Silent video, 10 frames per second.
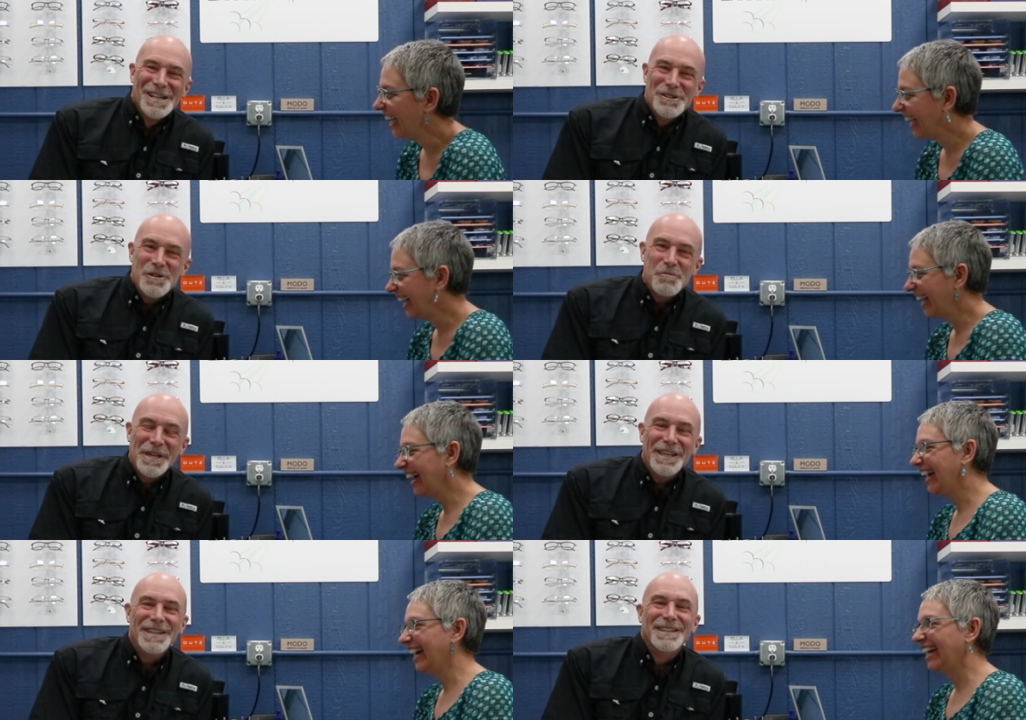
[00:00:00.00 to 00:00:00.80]

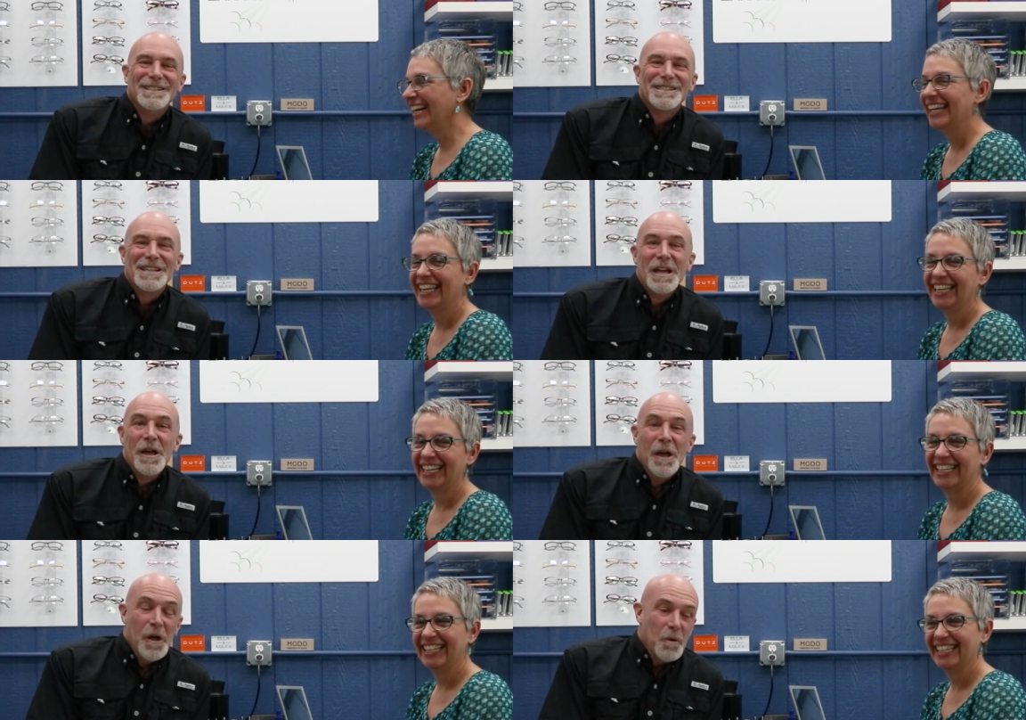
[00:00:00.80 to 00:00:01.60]
Speaker 1: Newbies.
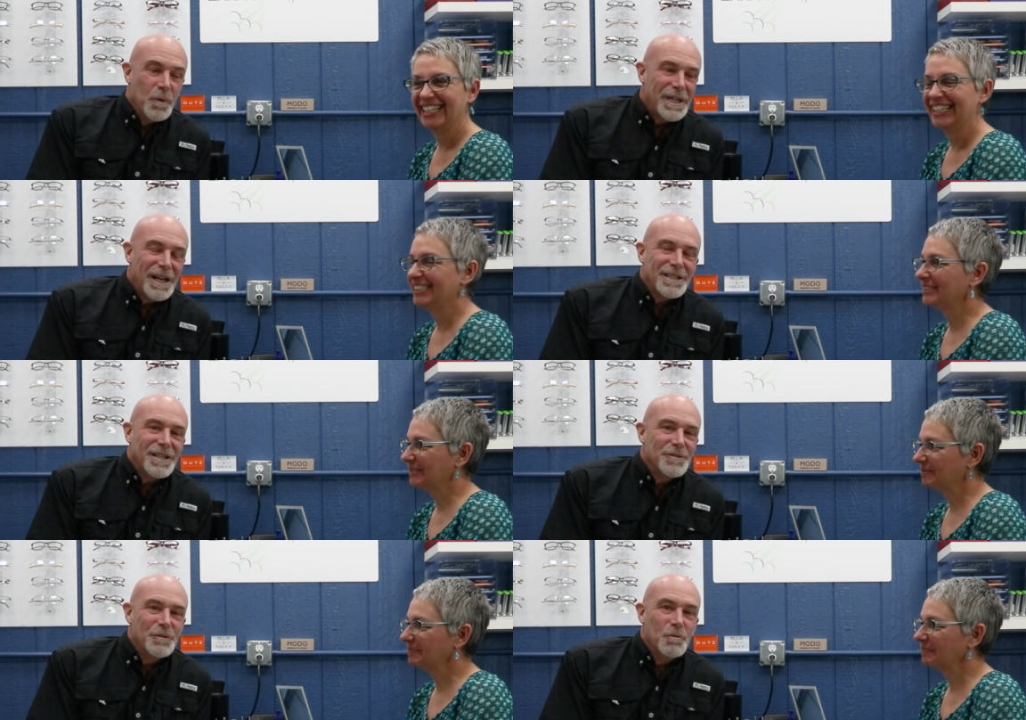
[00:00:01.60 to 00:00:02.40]
We cannot
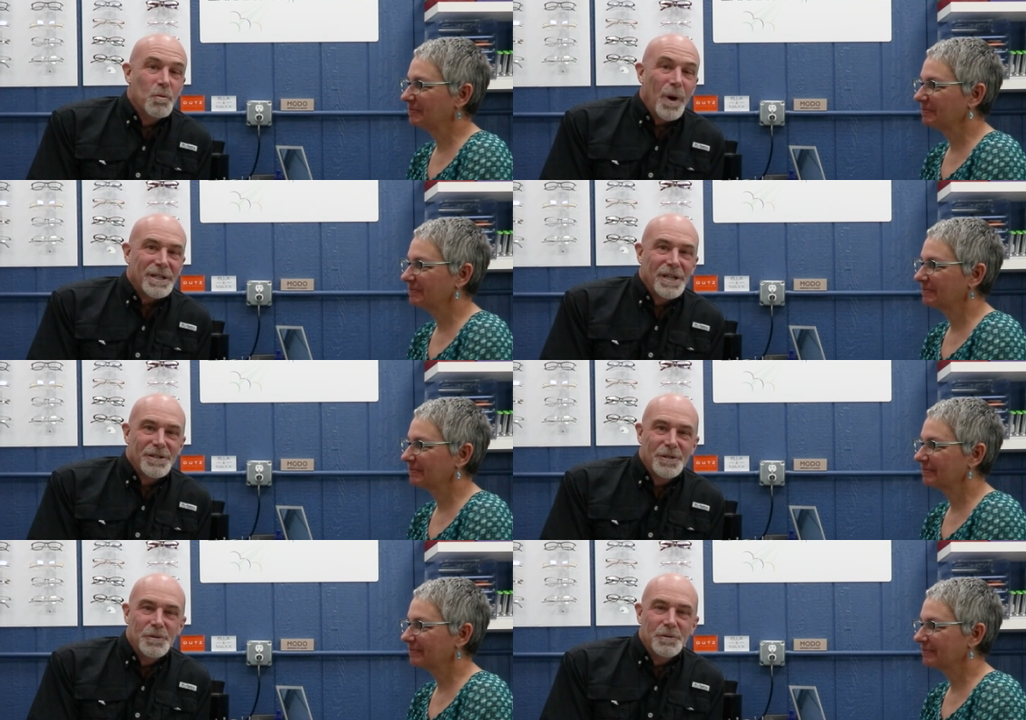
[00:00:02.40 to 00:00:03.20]
tell you
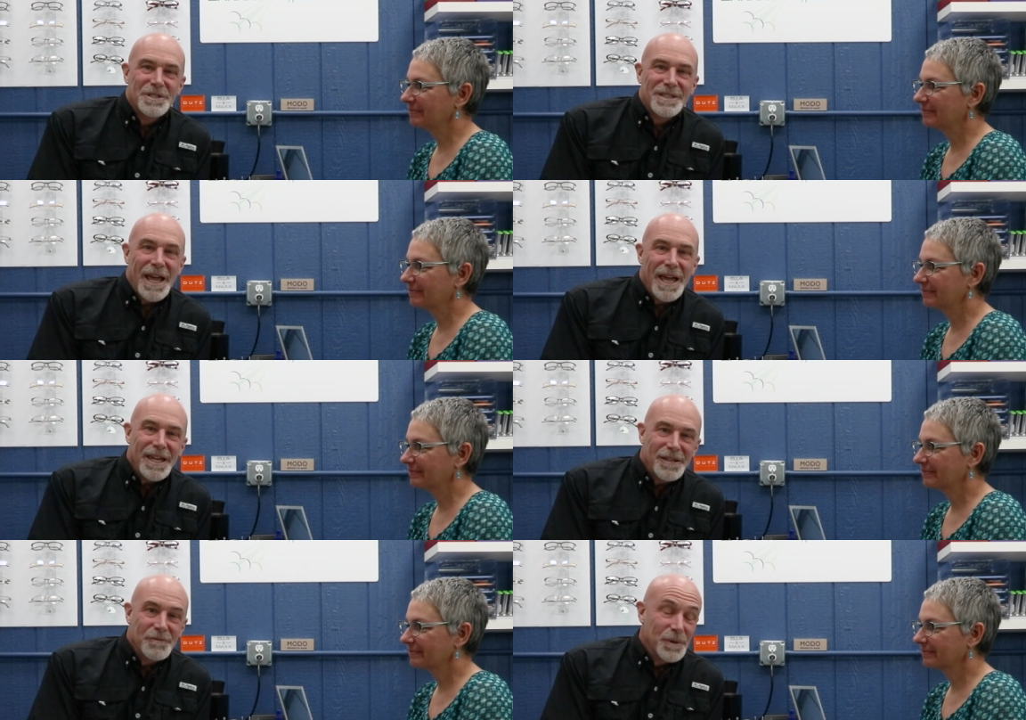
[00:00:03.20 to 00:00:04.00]
what to
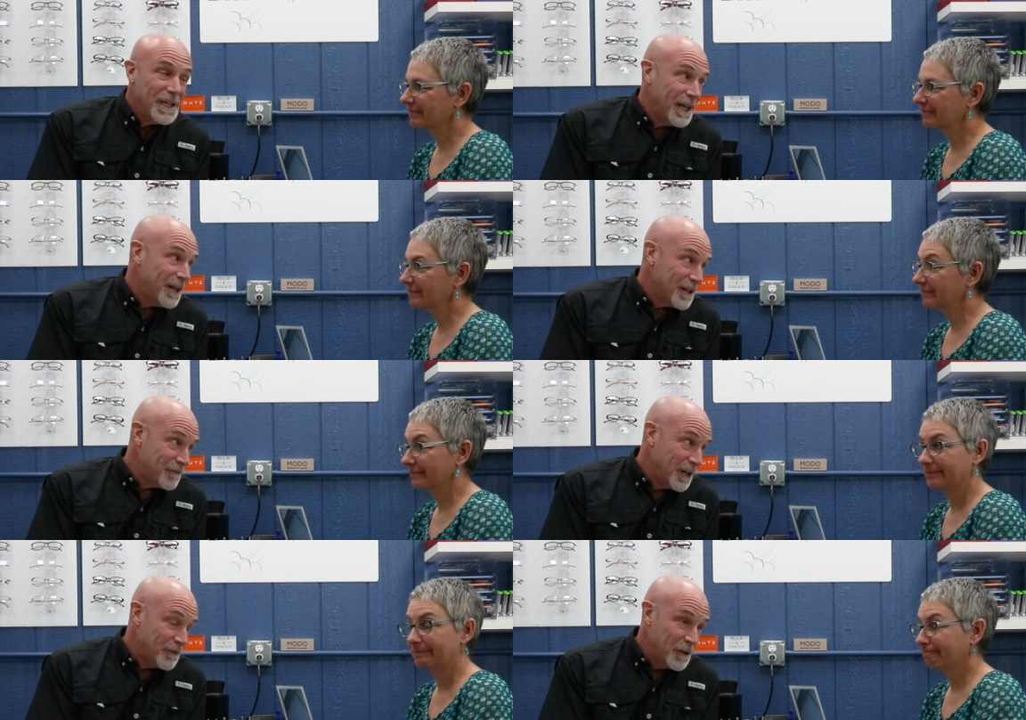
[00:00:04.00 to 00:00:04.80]
say. We cannot
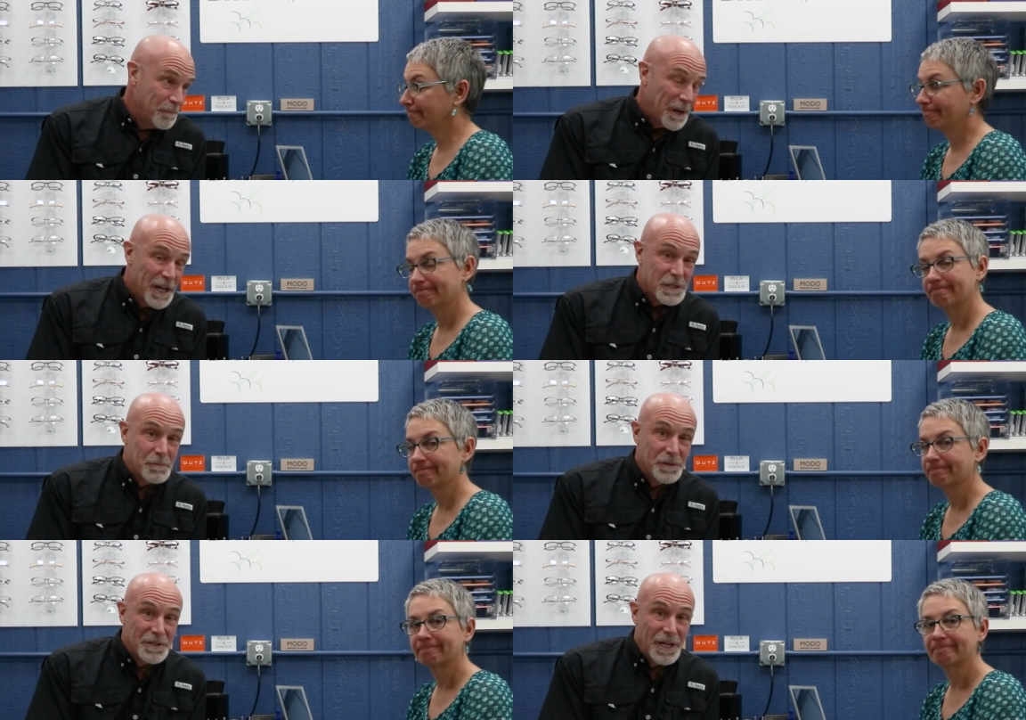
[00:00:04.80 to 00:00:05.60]
cover every
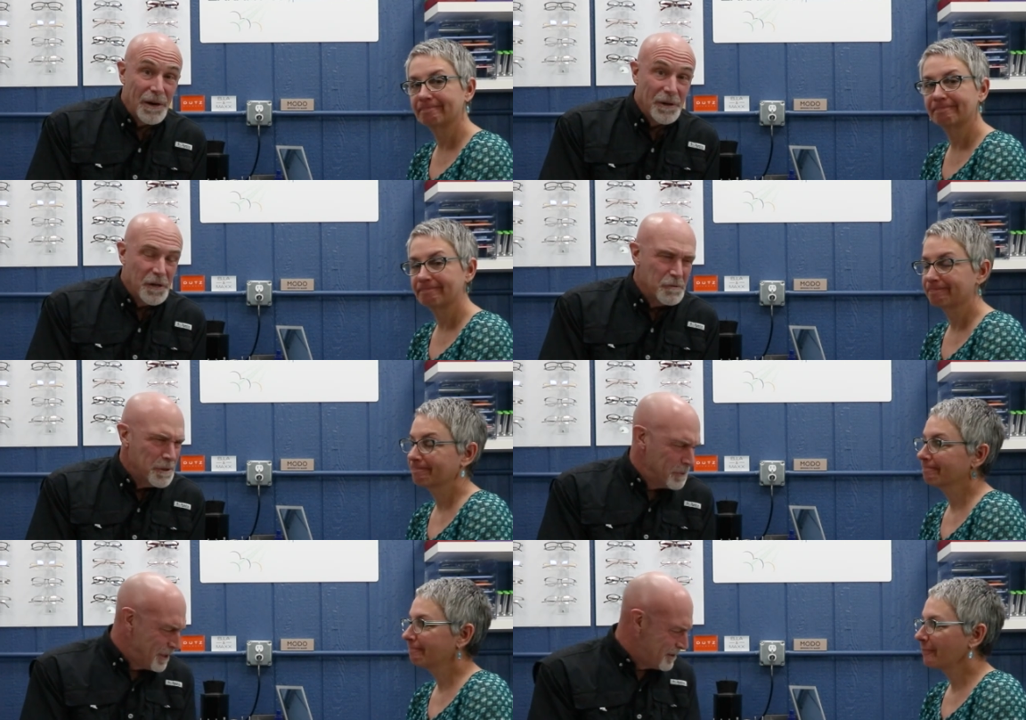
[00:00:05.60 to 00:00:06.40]
possible scenario,
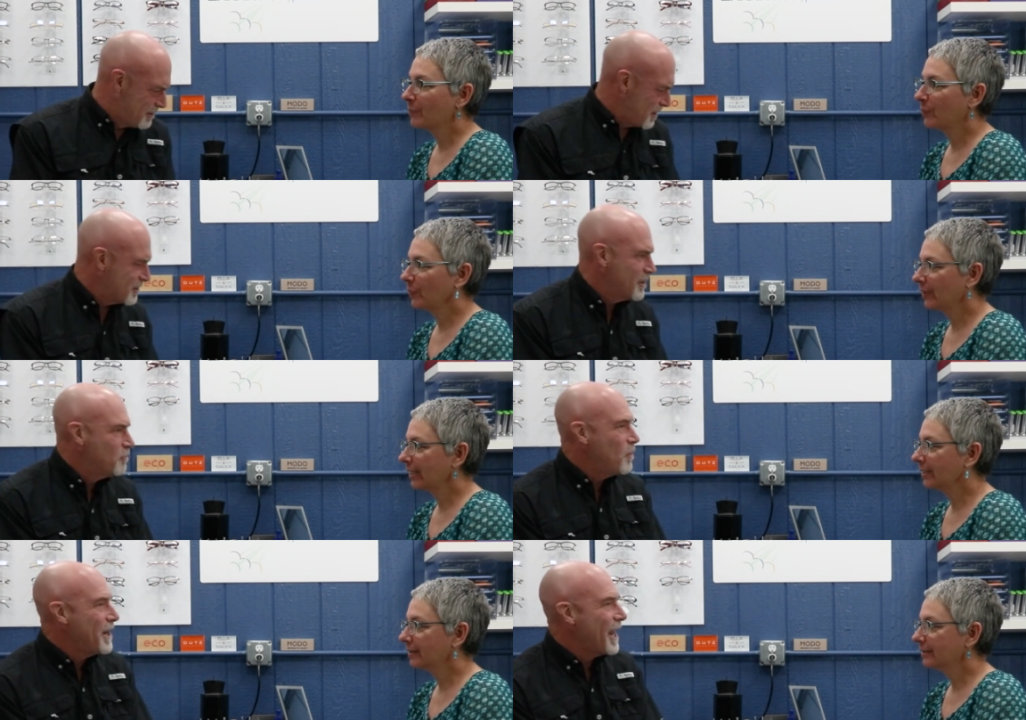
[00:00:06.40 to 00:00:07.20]
but we just
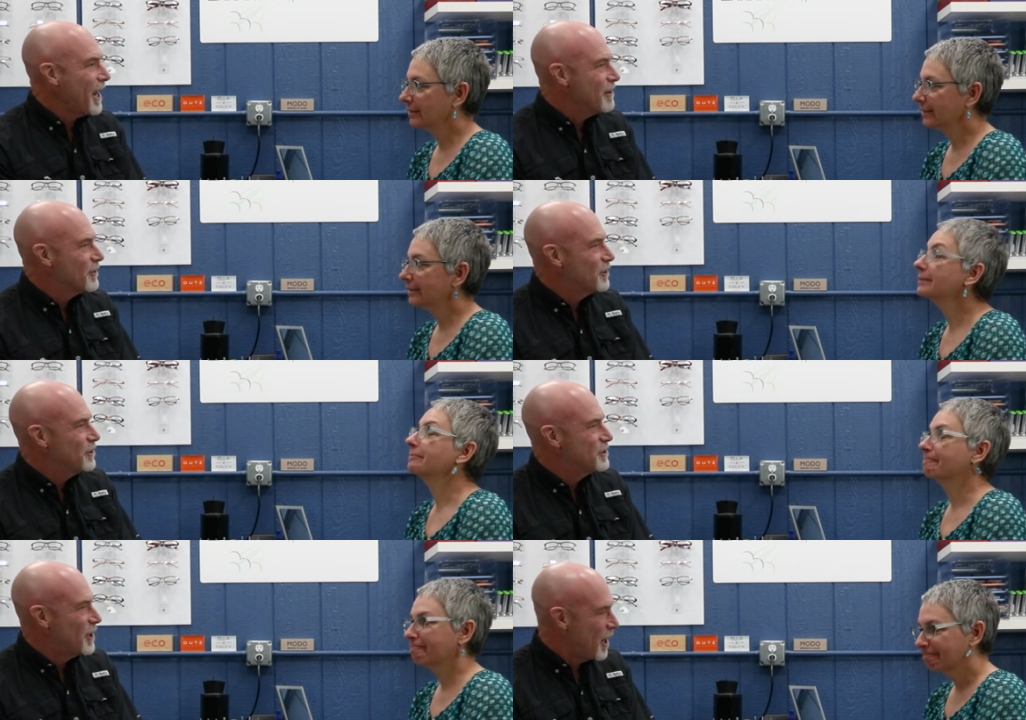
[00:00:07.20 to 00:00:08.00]
did one heck of a
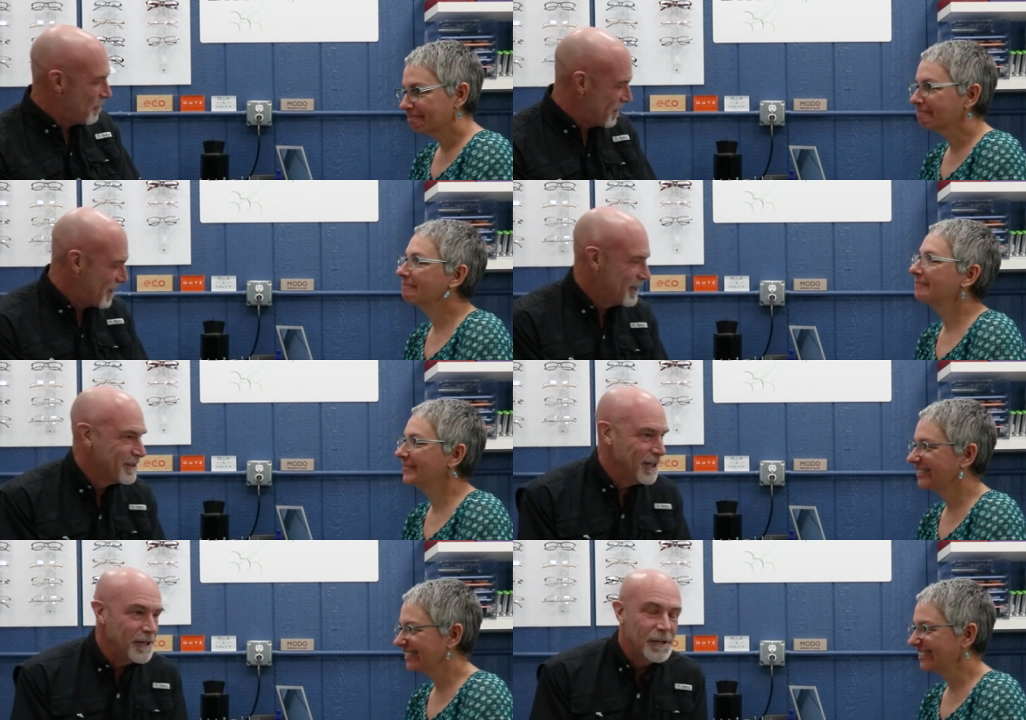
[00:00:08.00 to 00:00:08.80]
good job, I
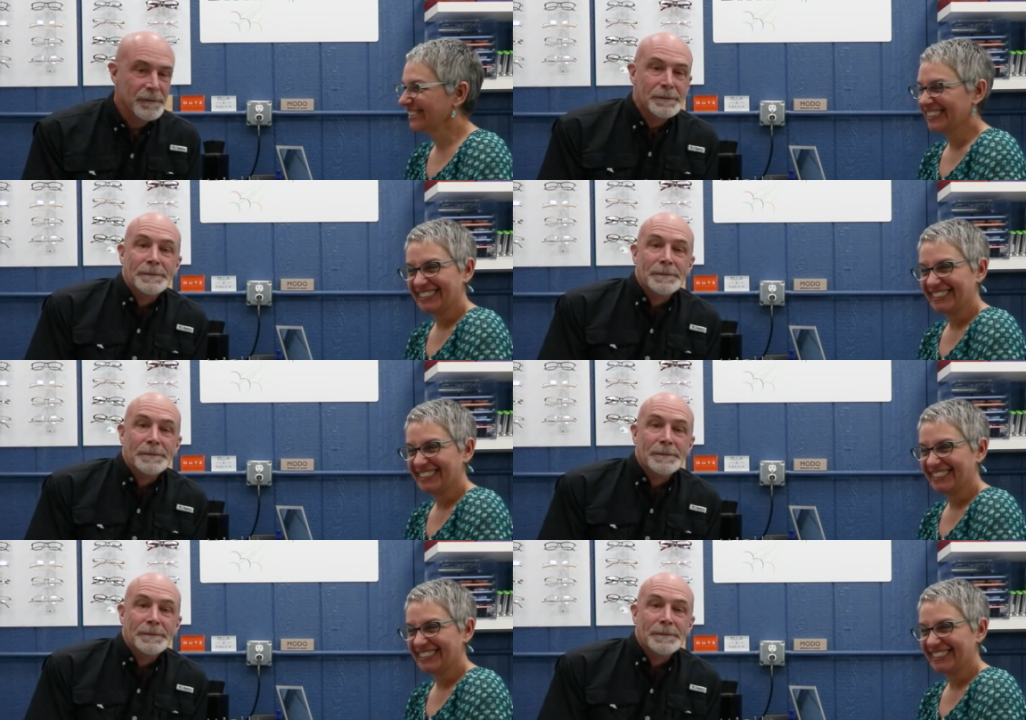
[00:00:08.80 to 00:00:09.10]
think